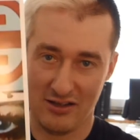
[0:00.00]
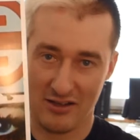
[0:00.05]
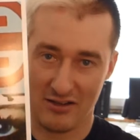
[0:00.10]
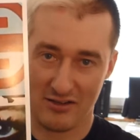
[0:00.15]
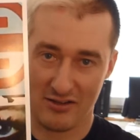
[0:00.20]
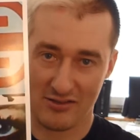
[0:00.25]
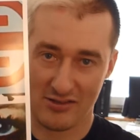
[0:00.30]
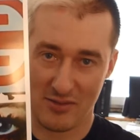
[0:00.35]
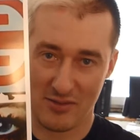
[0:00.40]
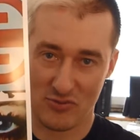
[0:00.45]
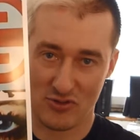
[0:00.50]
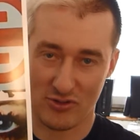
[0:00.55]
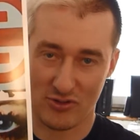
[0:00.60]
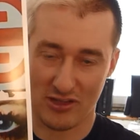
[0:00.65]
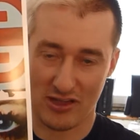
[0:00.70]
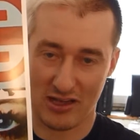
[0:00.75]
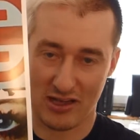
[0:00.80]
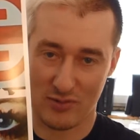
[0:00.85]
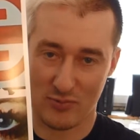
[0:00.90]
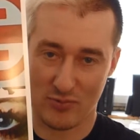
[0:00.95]

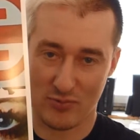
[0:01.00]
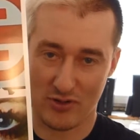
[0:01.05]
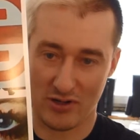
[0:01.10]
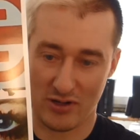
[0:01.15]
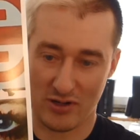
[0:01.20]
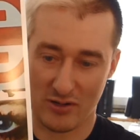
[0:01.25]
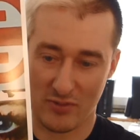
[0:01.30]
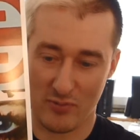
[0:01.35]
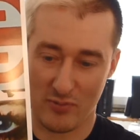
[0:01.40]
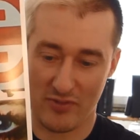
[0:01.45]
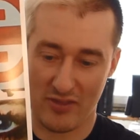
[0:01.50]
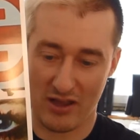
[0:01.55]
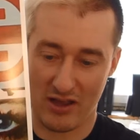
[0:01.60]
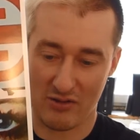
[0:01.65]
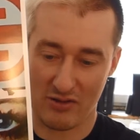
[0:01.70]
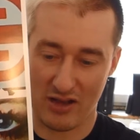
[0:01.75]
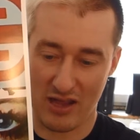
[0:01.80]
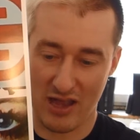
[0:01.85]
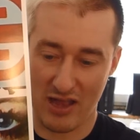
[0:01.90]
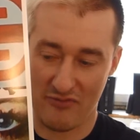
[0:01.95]
conceptual artwork
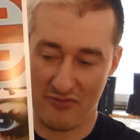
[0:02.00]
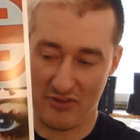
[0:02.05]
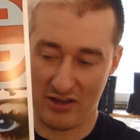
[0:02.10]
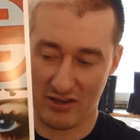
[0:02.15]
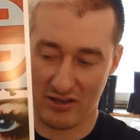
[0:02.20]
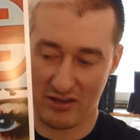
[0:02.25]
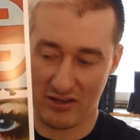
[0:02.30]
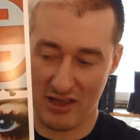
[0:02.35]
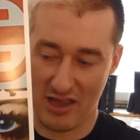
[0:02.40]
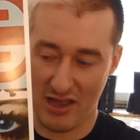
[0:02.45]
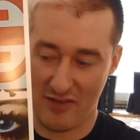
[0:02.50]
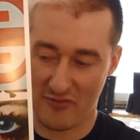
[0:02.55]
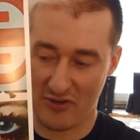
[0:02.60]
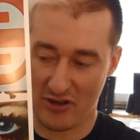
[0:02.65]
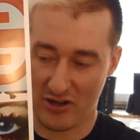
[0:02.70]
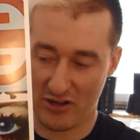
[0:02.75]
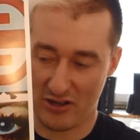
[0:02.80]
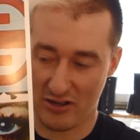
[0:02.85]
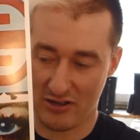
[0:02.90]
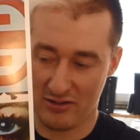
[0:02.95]
without having
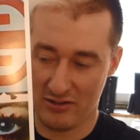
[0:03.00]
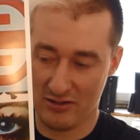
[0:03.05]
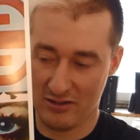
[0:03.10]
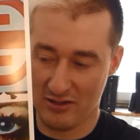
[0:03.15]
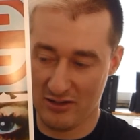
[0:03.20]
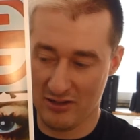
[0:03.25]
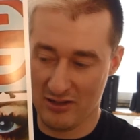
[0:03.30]
ever